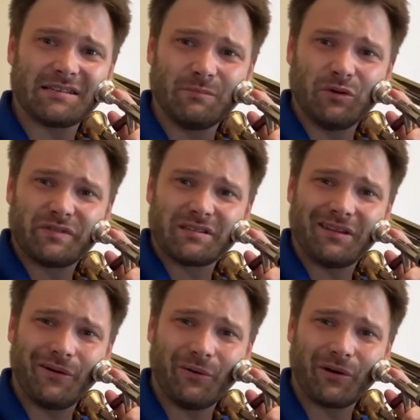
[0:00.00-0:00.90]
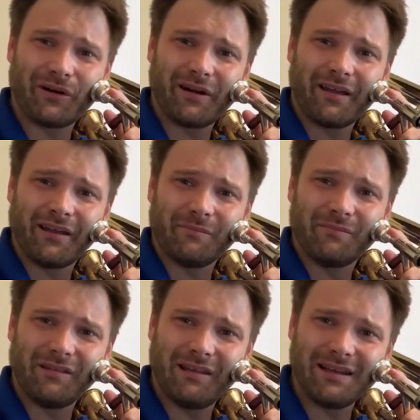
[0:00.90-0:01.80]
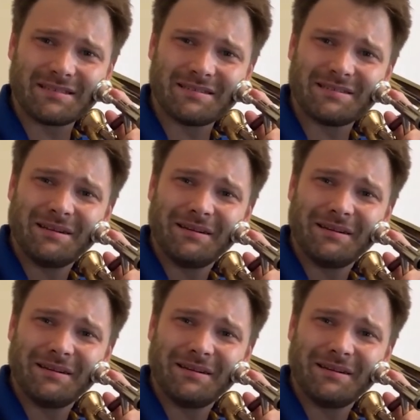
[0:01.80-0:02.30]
to move slower and less